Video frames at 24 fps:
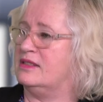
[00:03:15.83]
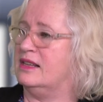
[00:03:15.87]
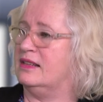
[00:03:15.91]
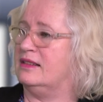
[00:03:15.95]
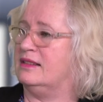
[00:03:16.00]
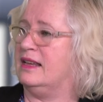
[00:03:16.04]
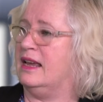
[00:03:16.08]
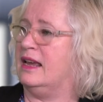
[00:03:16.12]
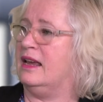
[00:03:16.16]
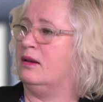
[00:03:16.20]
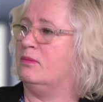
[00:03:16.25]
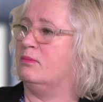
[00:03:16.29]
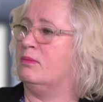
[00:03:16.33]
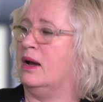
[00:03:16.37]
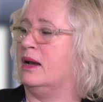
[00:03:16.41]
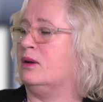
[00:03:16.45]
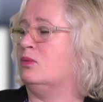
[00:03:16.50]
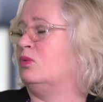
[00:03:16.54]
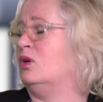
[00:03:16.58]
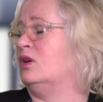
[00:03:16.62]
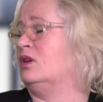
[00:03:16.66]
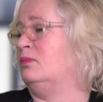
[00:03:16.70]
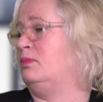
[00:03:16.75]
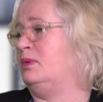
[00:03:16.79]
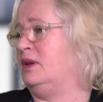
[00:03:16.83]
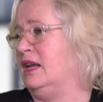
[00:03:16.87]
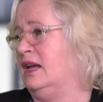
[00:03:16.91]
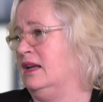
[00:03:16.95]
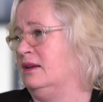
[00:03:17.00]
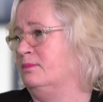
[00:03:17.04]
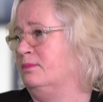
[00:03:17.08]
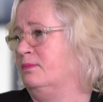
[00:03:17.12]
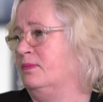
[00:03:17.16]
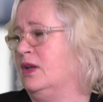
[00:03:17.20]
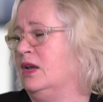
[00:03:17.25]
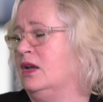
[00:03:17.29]
that they might want to be
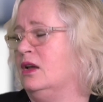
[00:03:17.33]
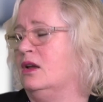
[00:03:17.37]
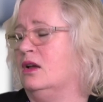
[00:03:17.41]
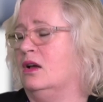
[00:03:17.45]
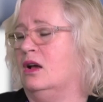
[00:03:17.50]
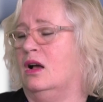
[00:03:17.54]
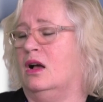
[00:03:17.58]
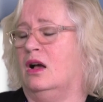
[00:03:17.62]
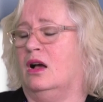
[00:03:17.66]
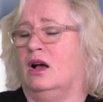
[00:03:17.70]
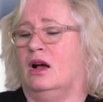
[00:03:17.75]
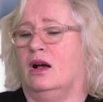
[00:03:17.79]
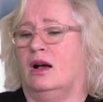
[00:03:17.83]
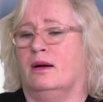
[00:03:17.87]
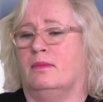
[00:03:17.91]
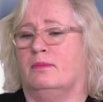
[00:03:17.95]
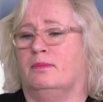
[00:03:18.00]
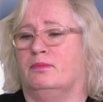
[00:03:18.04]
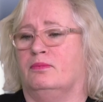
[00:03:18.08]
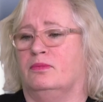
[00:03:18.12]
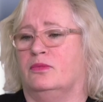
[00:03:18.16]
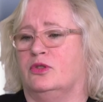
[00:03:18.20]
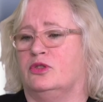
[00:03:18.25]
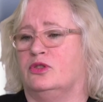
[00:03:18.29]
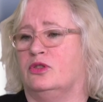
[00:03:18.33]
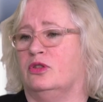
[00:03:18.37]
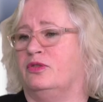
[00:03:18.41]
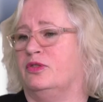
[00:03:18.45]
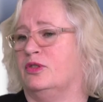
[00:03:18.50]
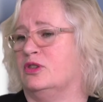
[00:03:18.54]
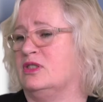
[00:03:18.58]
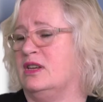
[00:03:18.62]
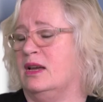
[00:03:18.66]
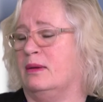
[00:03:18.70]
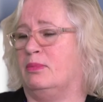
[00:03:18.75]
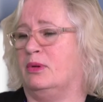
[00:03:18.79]
in. Okay. So for
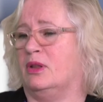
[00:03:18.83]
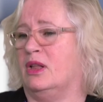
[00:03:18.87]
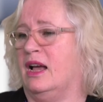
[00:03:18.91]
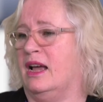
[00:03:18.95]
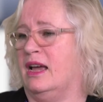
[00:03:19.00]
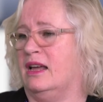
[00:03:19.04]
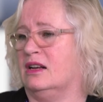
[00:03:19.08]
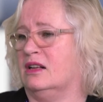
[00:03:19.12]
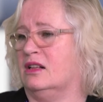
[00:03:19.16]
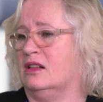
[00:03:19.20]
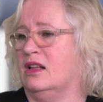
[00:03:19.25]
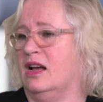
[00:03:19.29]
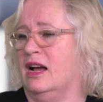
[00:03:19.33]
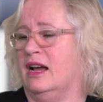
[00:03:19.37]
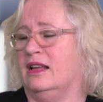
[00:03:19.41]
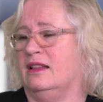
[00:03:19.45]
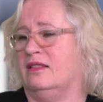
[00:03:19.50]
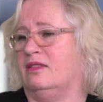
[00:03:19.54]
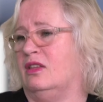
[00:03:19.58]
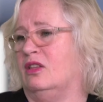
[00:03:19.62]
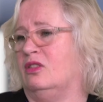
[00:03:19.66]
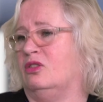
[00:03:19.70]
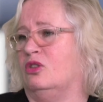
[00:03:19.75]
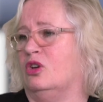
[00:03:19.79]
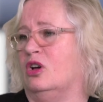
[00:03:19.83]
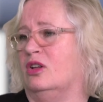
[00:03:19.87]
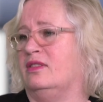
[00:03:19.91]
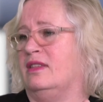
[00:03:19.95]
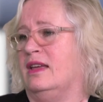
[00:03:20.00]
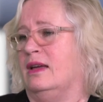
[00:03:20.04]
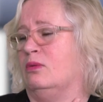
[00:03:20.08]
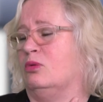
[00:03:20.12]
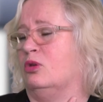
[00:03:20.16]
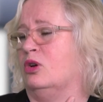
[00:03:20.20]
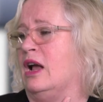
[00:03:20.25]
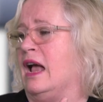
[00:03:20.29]
example, I had a client that thought
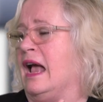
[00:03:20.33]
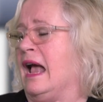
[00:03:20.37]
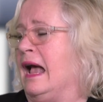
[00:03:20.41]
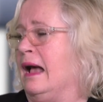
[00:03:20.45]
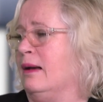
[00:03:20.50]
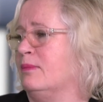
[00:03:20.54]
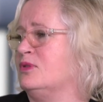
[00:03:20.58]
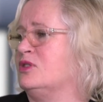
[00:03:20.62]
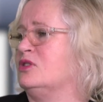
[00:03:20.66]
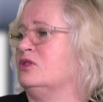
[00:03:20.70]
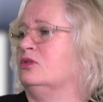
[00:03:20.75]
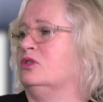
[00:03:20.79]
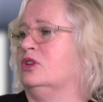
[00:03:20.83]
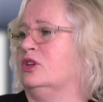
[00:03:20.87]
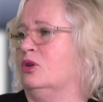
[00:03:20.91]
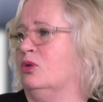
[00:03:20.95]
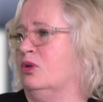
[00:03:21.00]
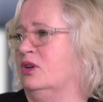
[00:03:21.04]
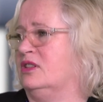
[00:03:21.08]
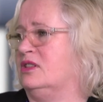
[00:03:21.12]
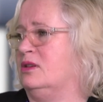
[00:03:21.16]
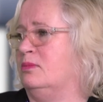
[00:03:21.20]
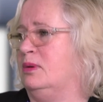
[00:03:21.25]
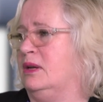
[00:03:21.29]
they were absolutely going to